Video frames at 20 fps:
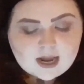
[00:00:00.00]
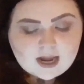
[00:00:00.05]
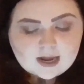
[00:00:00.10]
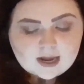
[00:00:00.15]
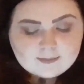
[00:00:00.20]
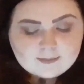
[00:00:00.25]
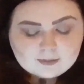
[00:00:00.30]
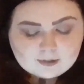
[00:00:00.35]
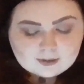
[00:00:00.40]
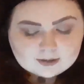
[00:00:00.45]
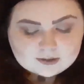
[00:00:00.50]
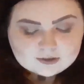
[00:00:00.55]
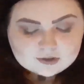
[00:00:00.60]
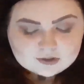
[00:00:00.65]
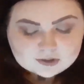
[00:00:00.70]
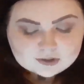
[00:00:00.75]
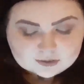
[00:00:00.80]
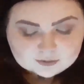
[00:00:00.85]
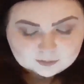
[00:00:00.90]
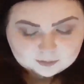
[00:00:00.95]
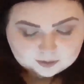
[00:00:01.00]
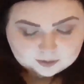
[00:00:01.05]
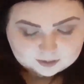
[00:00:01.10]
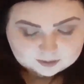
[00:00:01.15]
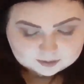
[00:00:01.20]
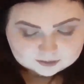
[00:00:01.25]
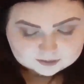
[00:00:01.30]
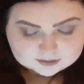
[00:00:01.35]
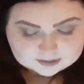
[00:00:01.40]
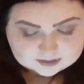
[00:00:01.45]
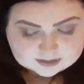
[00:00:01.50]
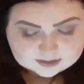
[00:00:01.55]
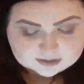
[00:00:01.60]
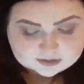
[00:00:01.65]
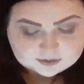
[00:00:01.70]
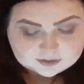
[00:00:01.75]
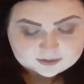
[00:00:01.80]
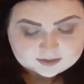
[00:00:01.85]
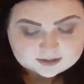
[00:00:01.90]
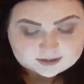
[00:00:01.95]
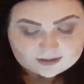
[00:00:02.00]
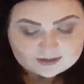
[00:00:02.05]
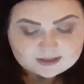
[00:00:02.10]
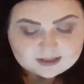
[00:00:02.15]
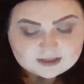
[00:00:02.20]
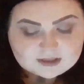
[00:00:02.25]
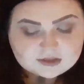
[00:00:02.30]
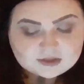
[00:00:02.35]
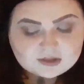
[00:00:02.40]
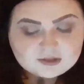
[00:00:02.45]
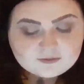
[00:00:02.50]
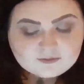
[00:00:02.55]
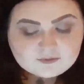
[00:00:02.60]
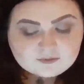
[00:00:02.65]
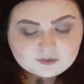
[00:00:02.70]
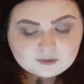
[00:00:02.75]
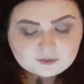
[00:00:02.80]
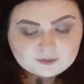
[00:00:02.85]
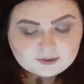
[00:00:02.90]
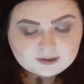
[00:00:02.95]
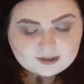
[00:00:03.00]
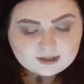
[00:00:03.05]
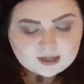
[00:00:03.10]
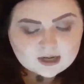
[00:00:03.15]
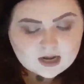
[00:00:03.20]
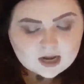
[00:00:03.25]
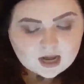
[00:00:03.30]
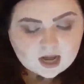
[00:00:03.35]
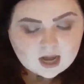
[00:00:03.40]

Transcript: and plunge to the water to induce sensation of floating.